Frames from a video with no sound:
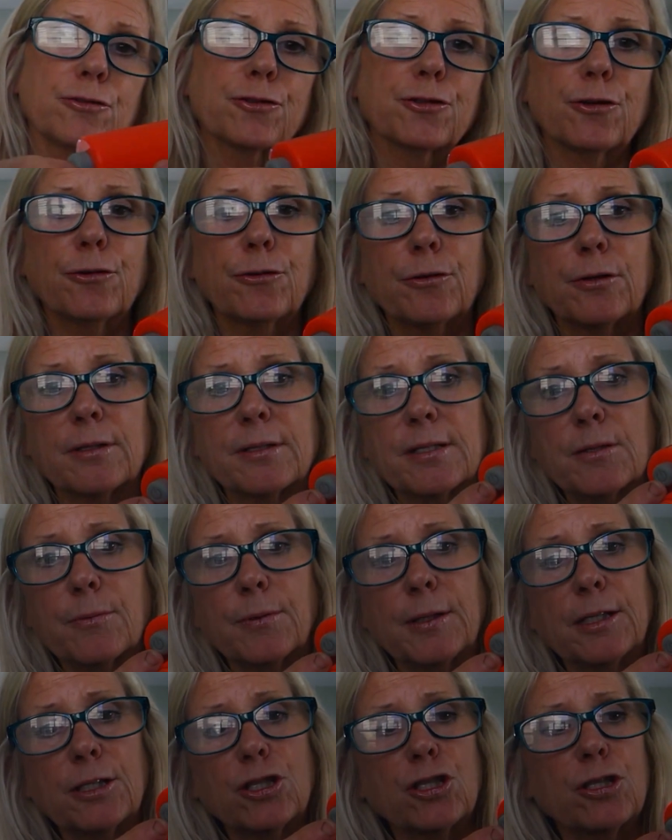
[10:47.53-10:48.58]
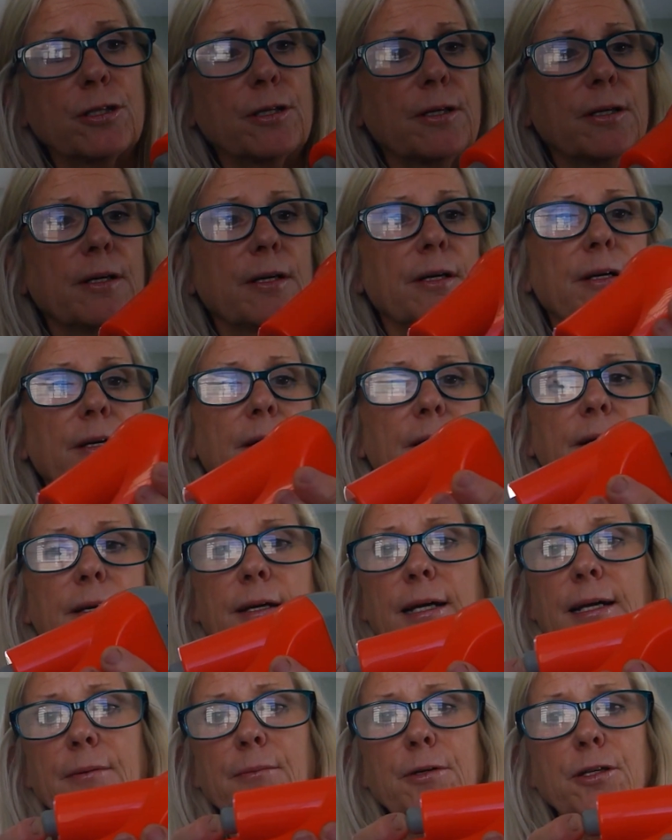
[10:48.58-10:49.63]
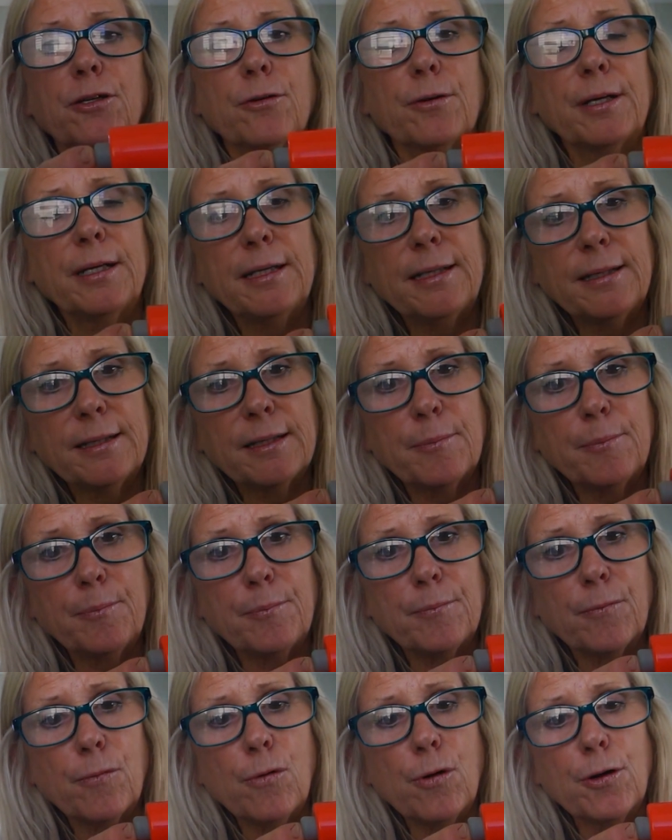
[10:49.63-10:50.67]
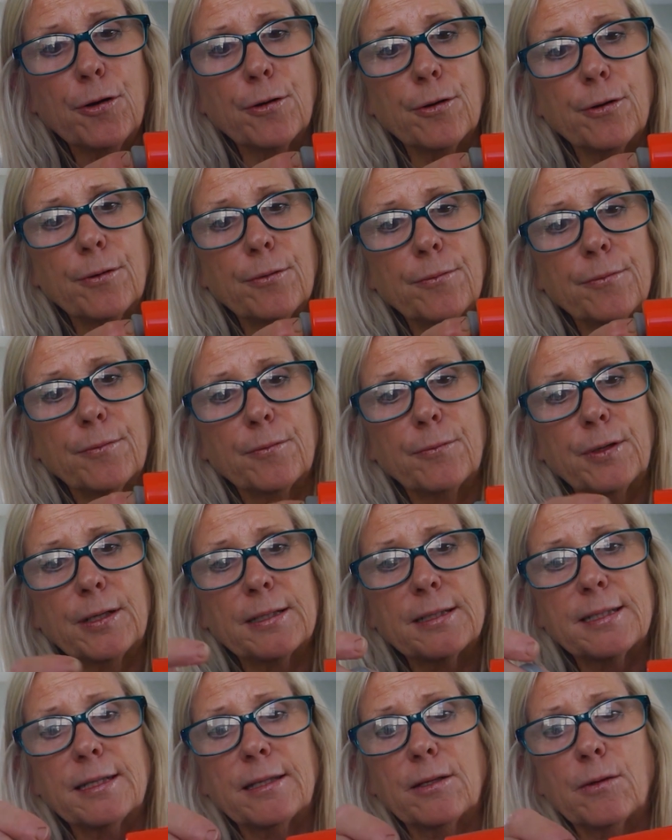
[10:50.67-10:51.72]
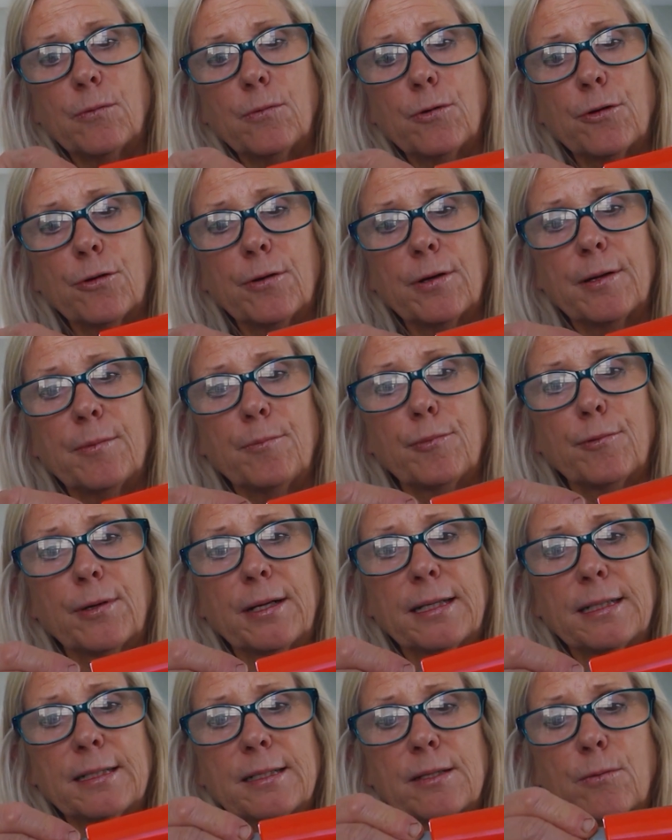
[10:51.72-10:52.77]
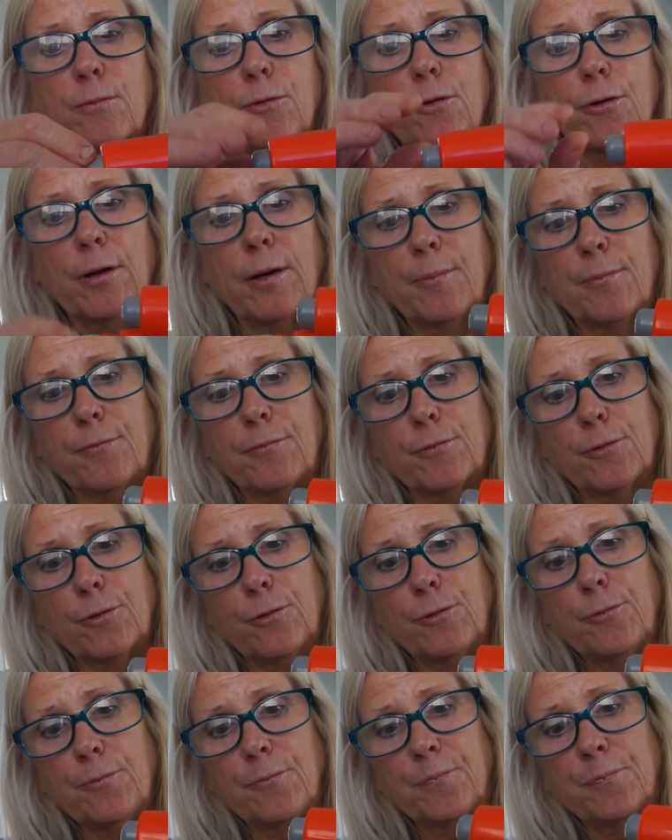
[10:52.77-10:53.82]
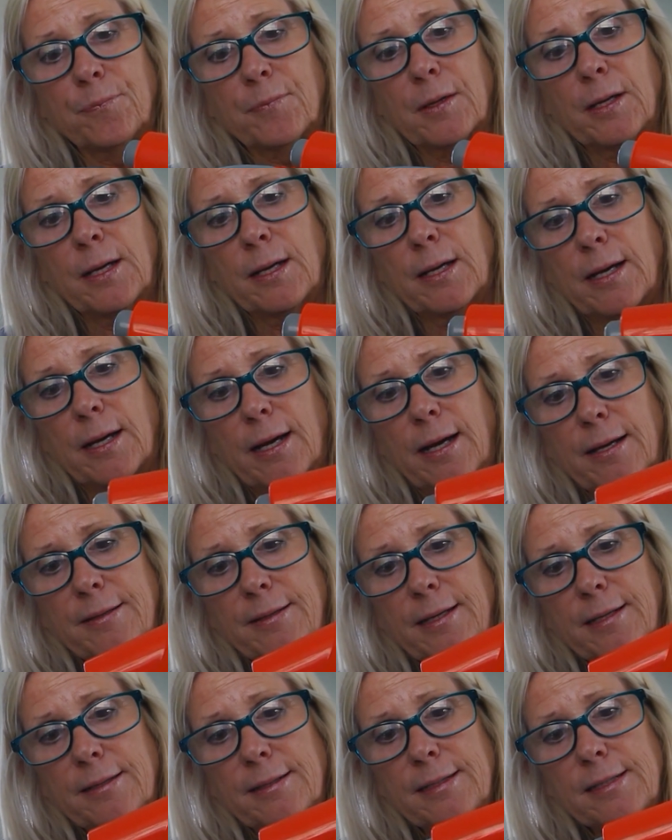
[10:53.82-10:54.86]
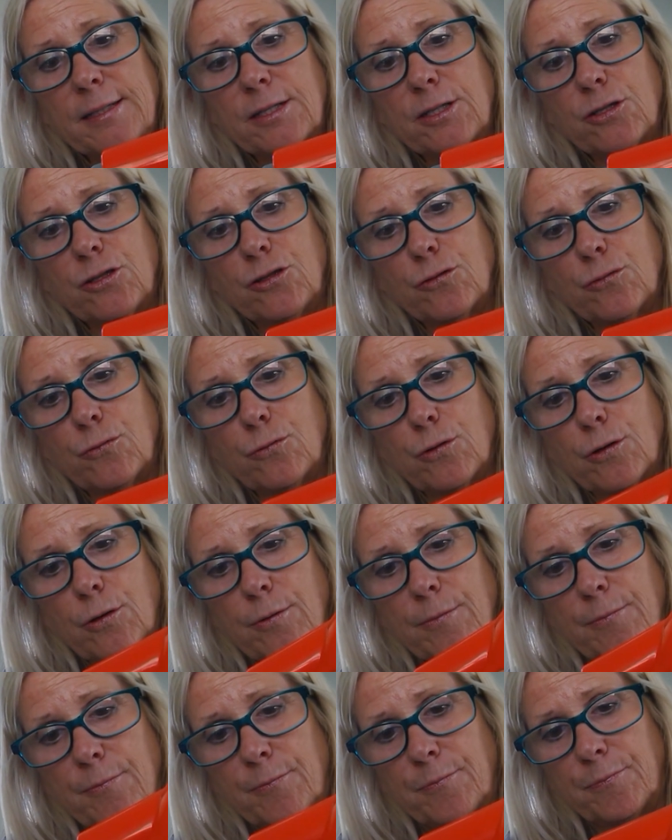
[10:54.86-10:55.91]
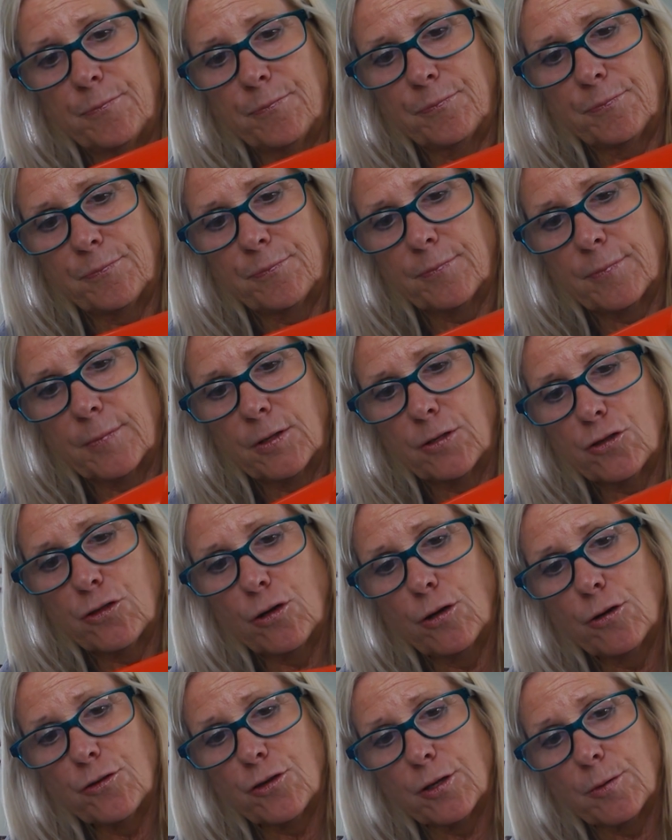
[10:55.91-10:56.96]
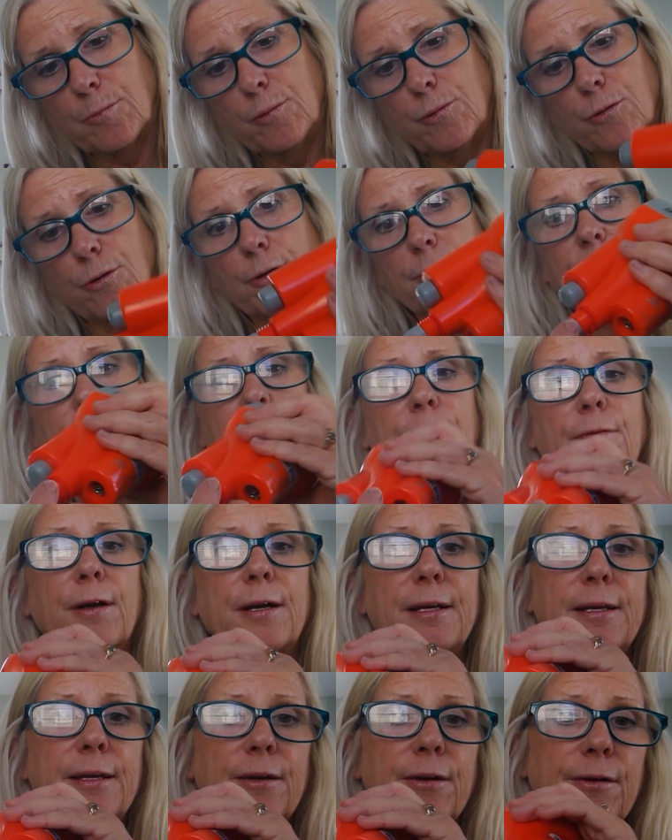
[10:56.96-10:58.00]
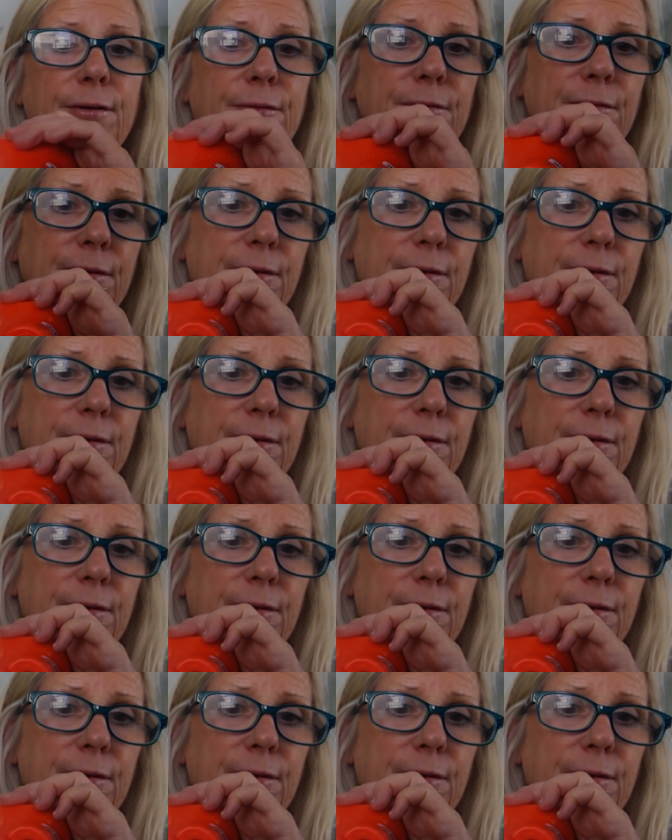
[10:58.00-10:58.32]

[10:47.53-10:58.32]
turn on switch. And when you're in the water, when it's in the water, it brings the water up through. And then this is your charging port right here.